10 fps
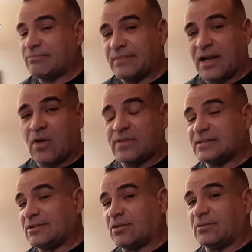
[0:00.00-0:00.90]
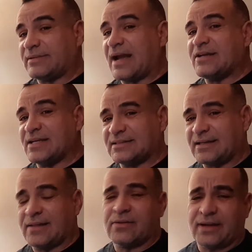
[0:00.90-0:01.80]
This girl died
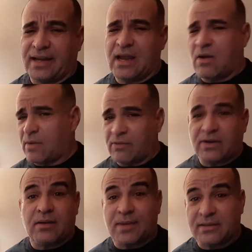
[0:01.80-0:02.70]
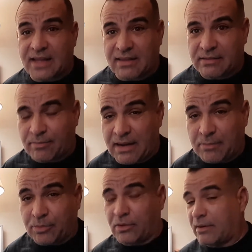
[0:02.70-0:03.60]
yesterday. They're like, yeah, I read about that in the
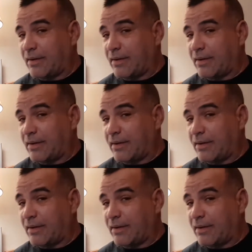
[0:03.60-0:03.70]
paper.